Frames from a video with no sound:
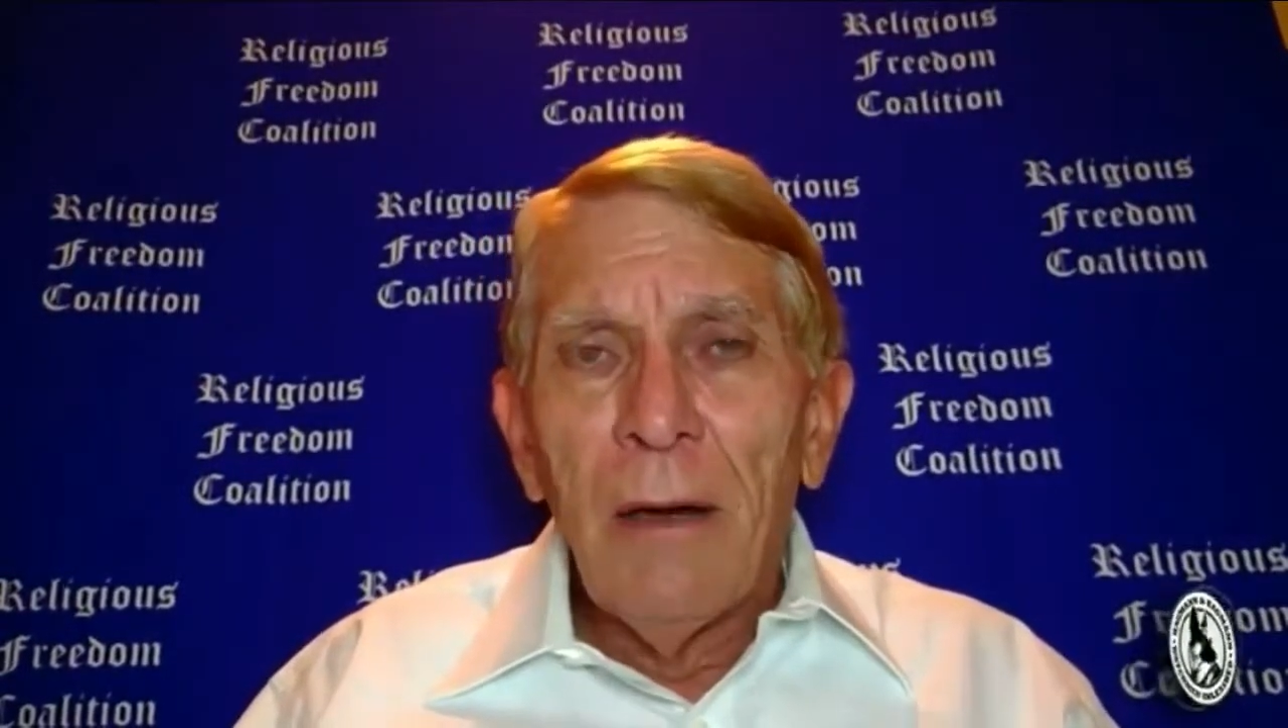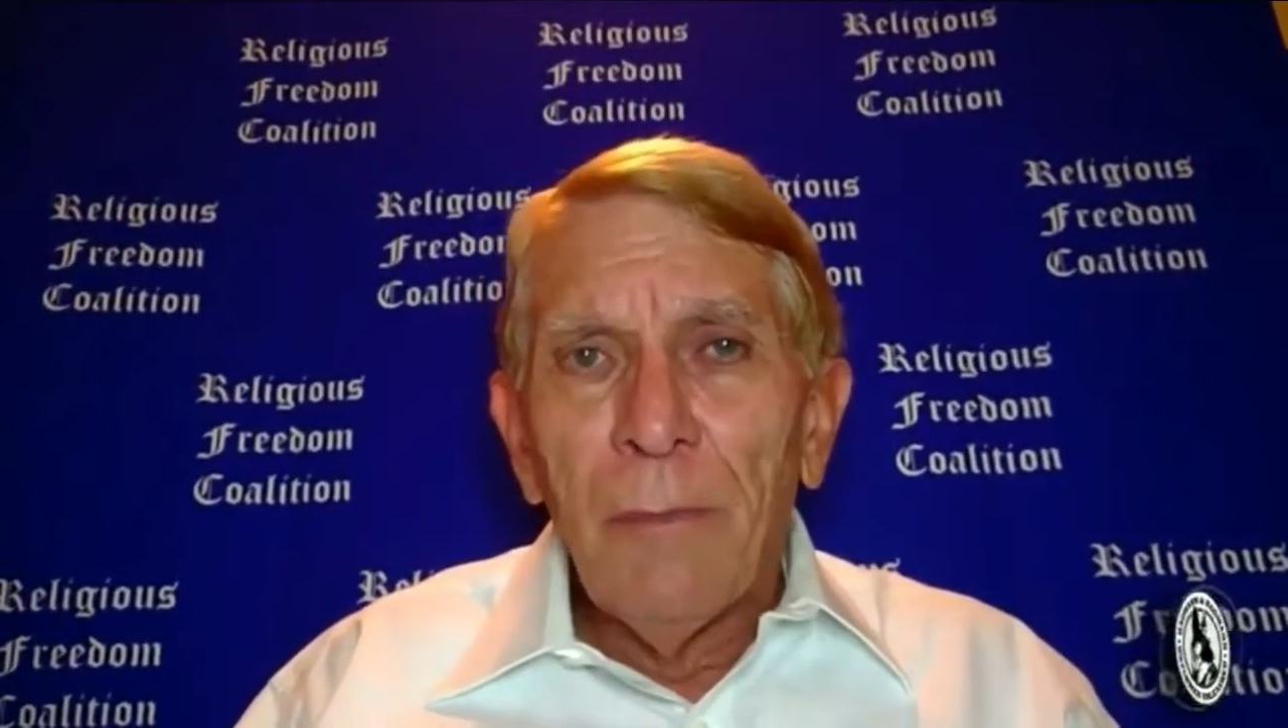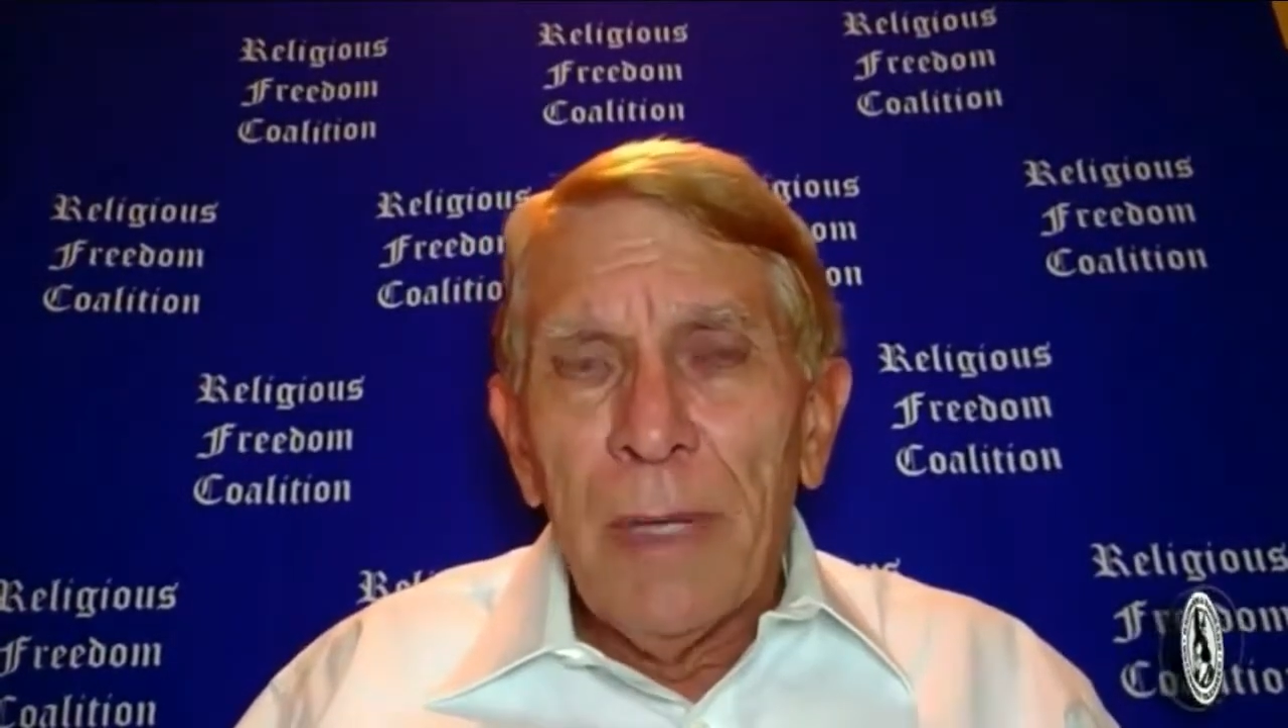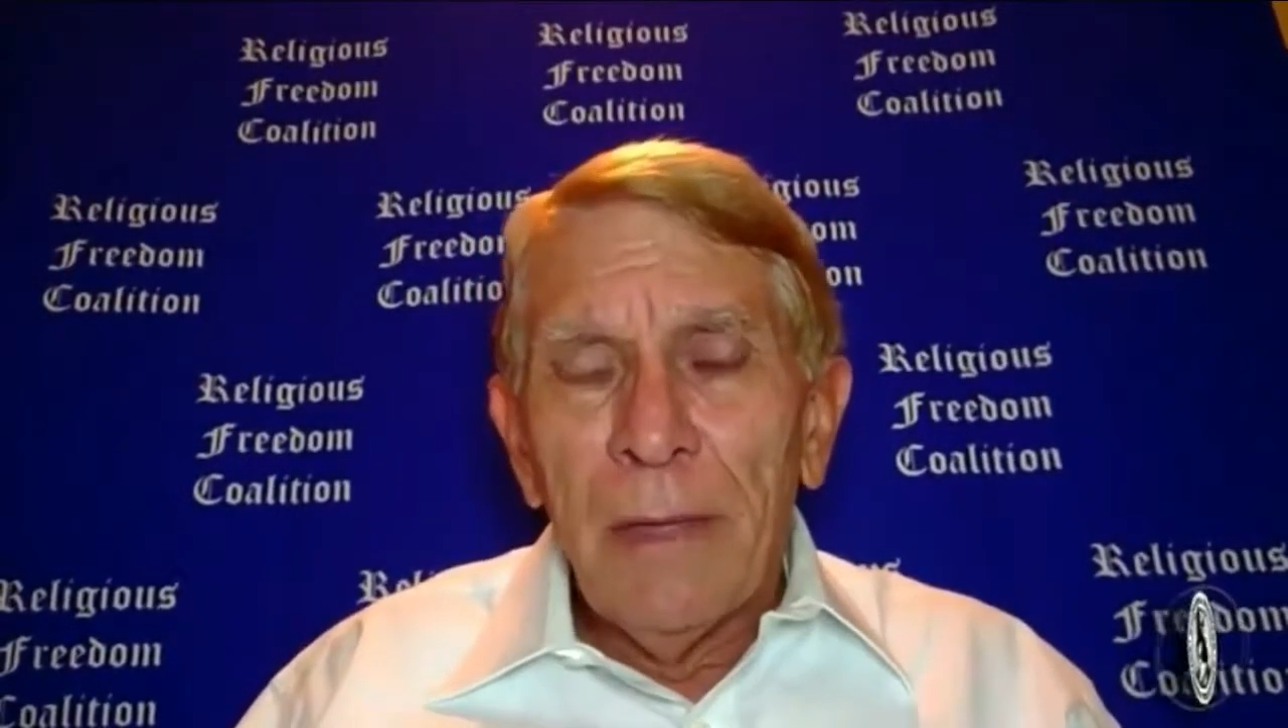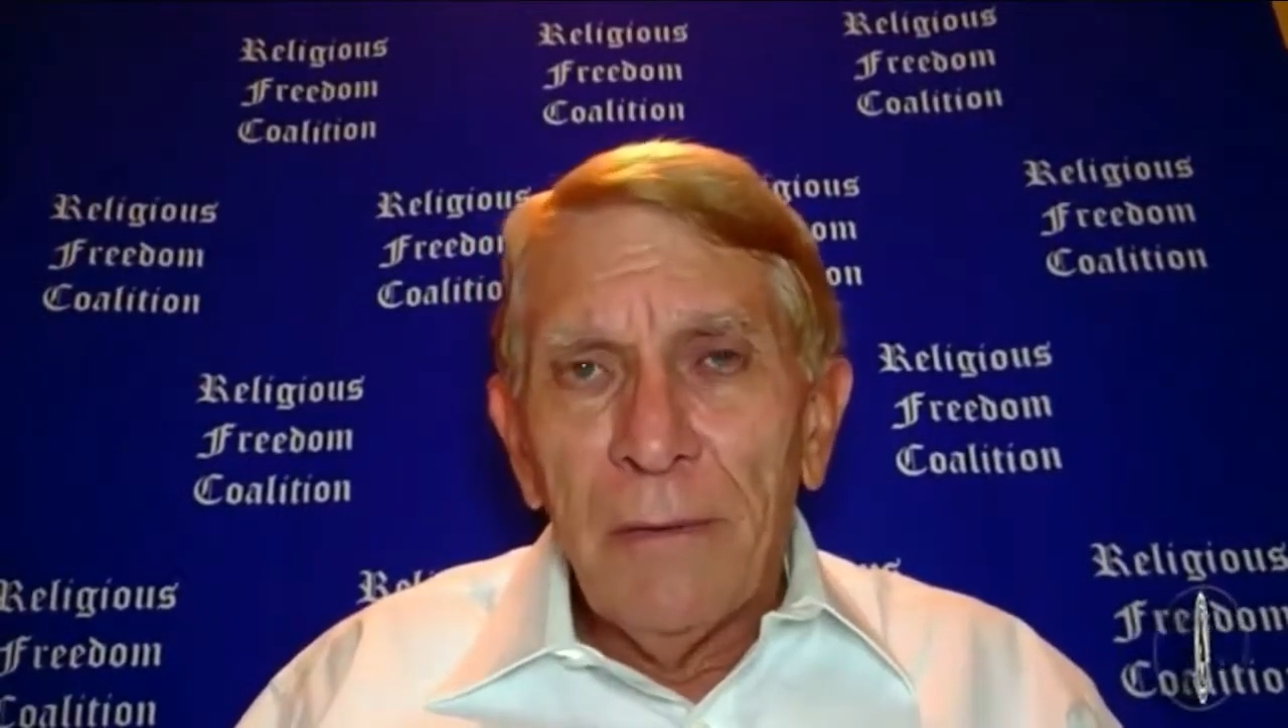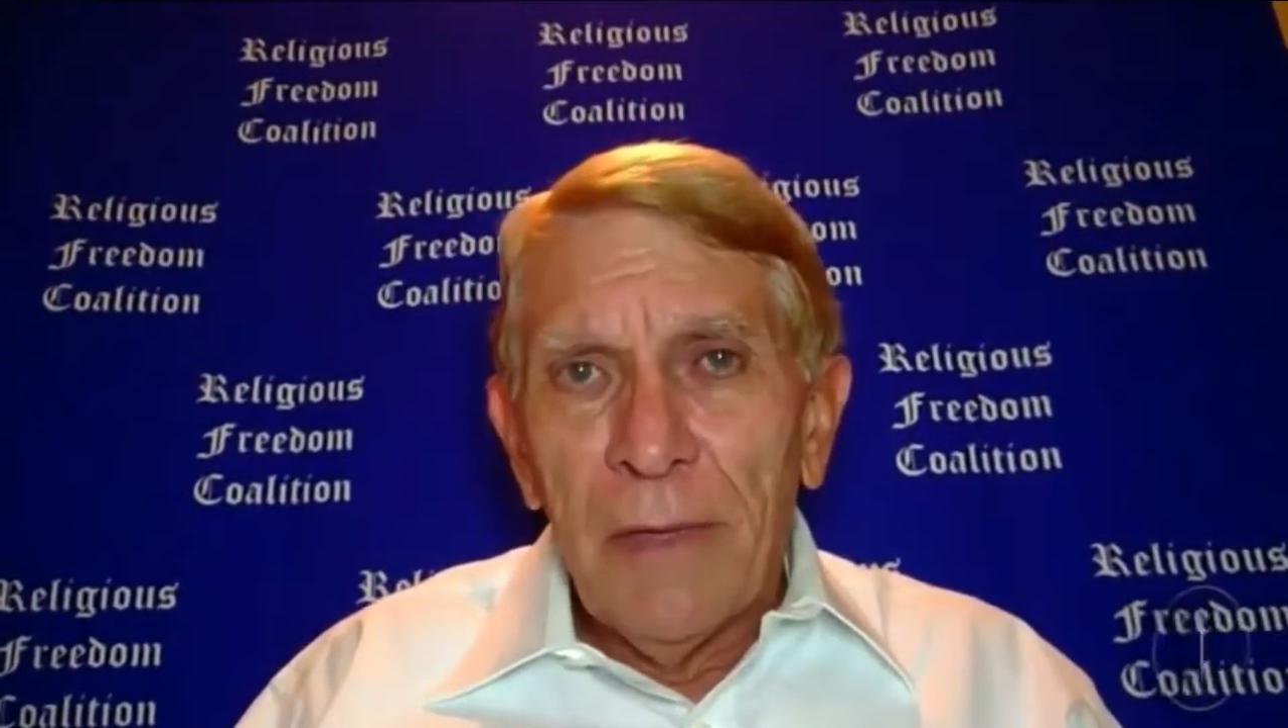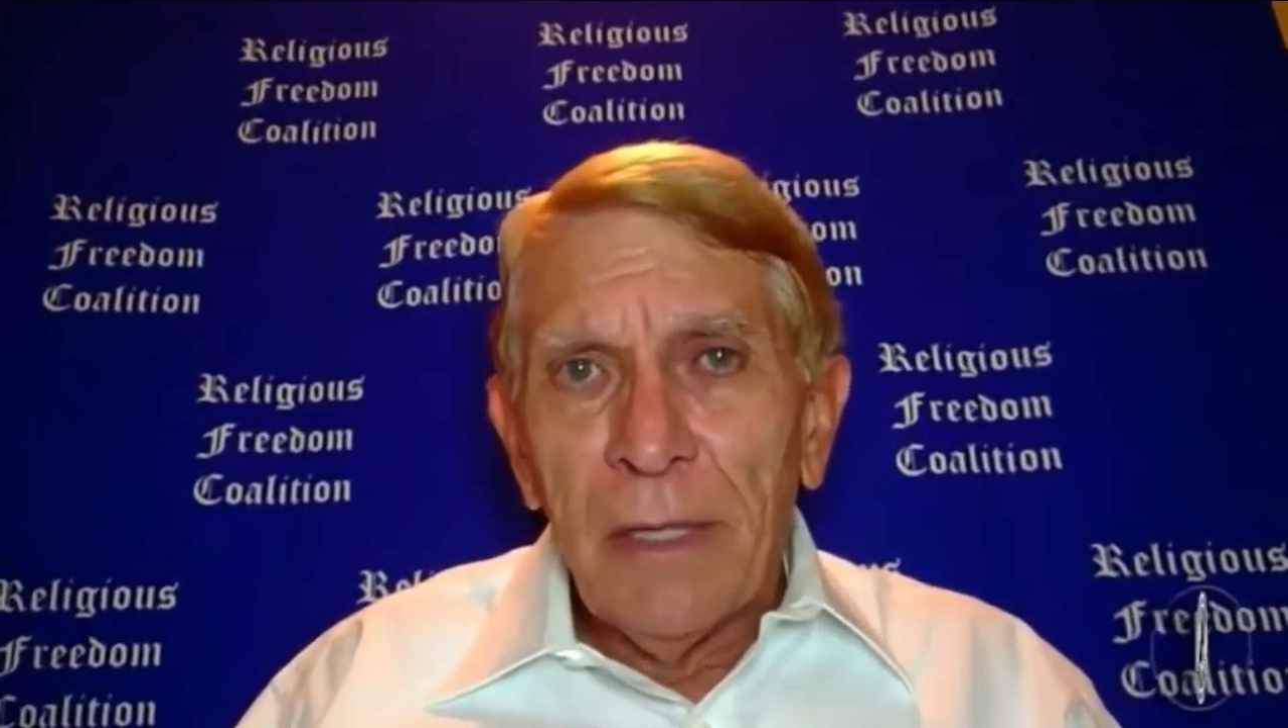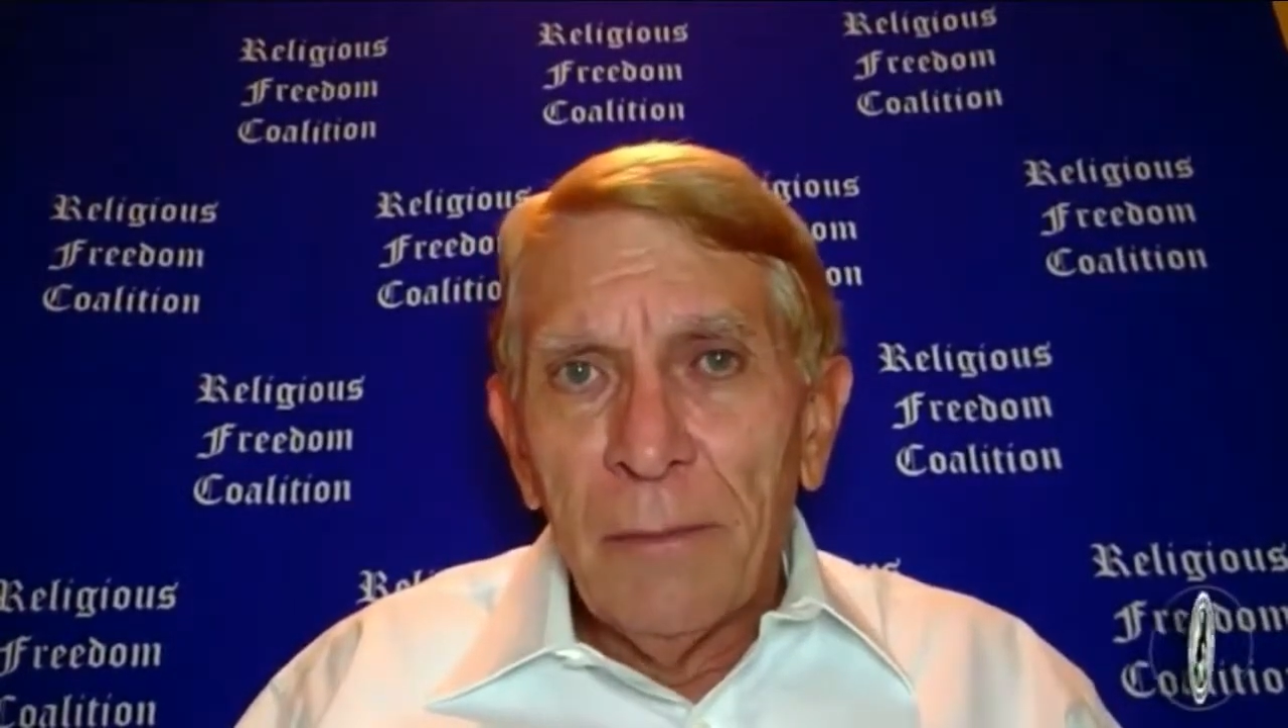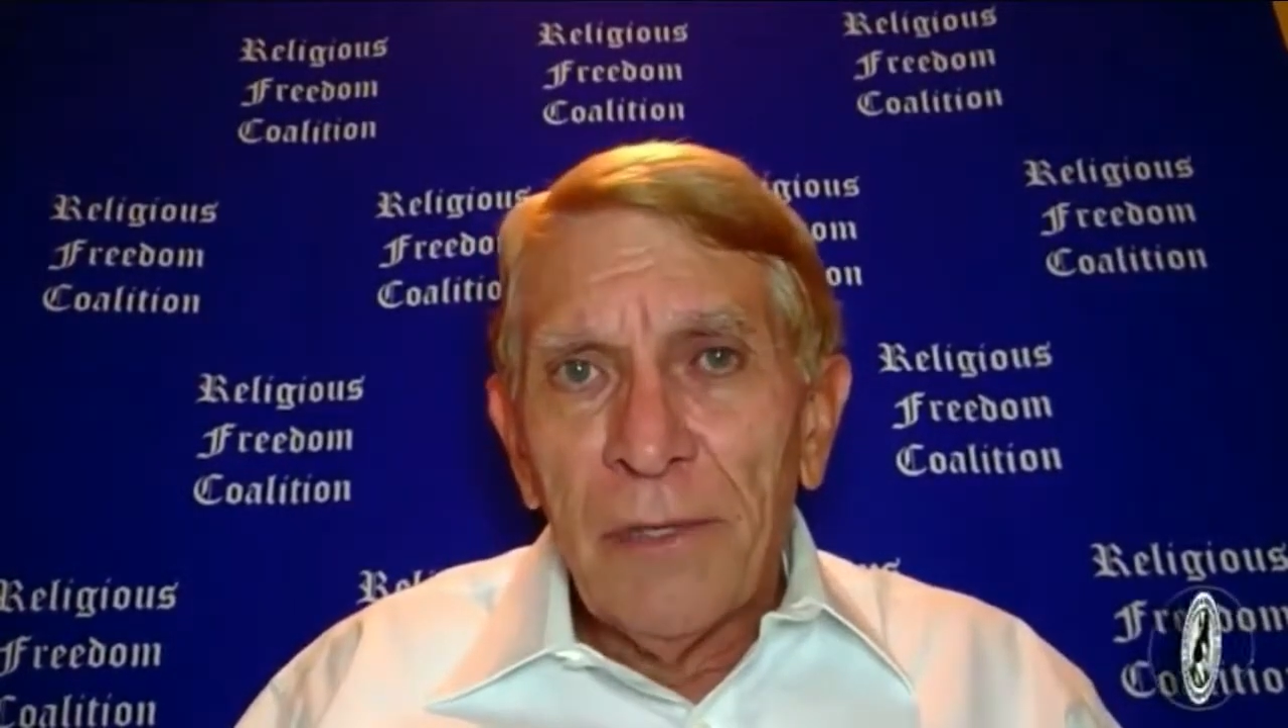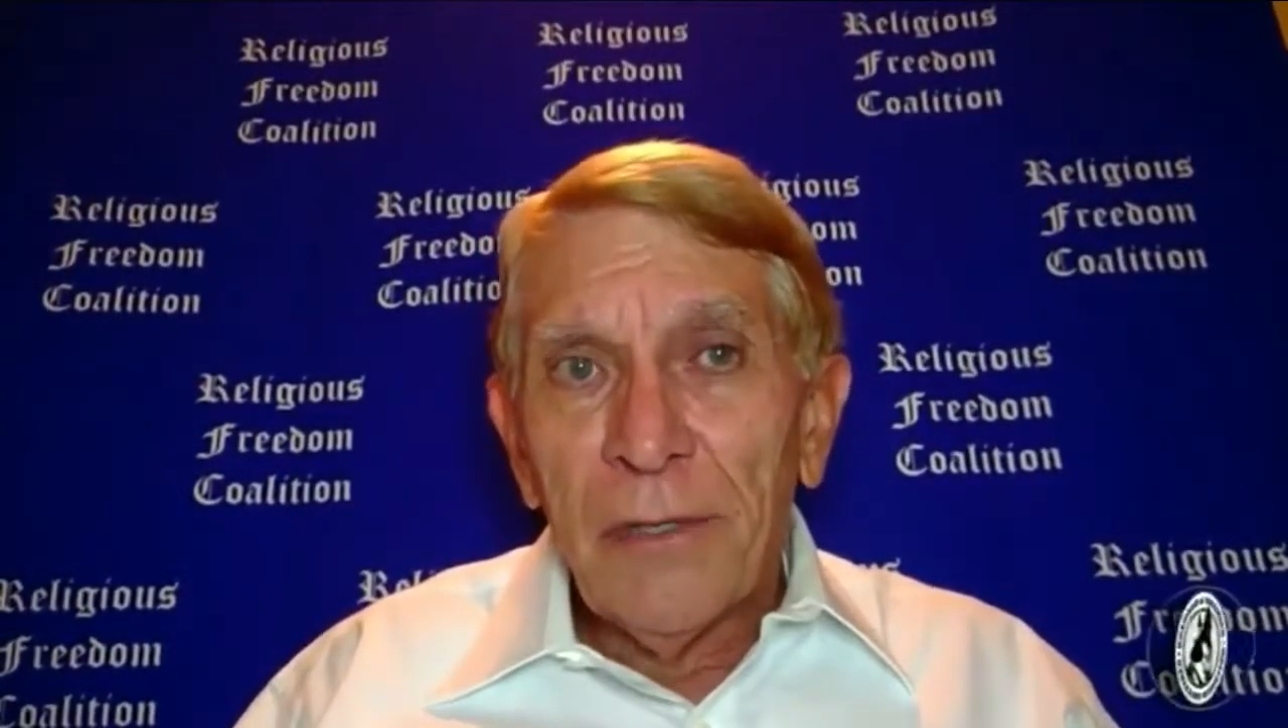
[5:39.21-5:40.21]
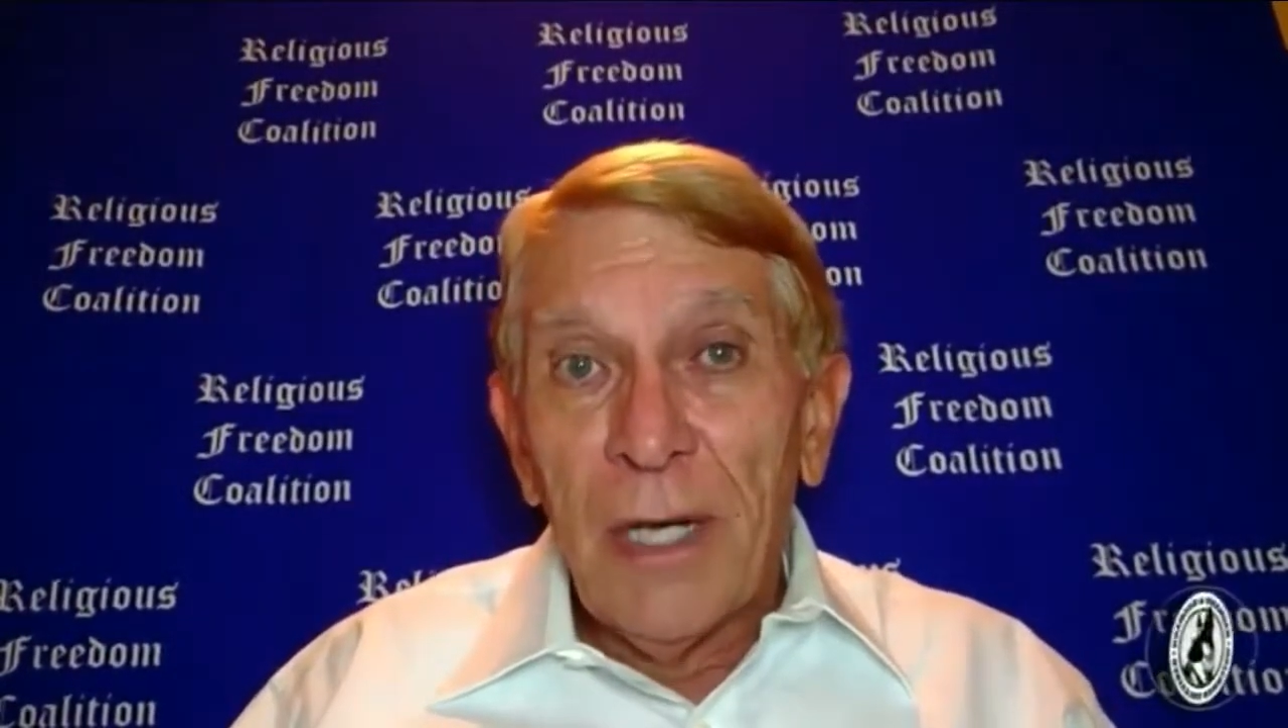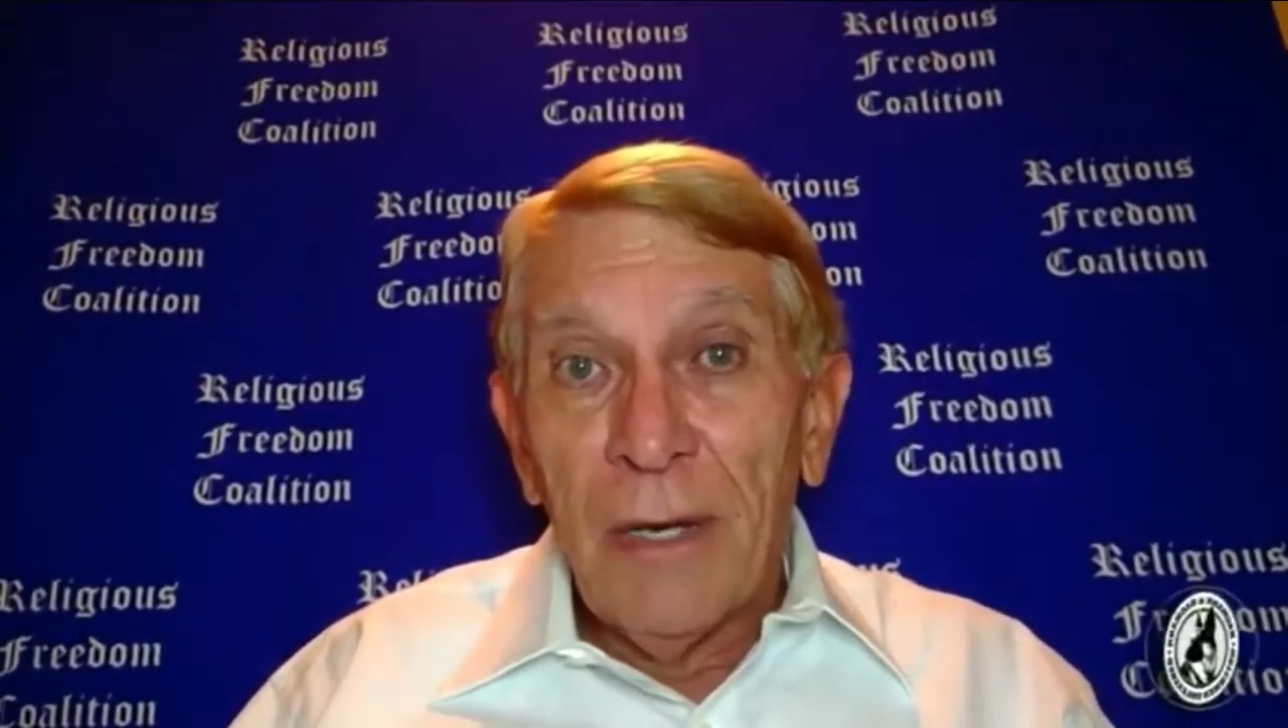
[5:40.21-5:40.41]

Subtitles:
helping the victims of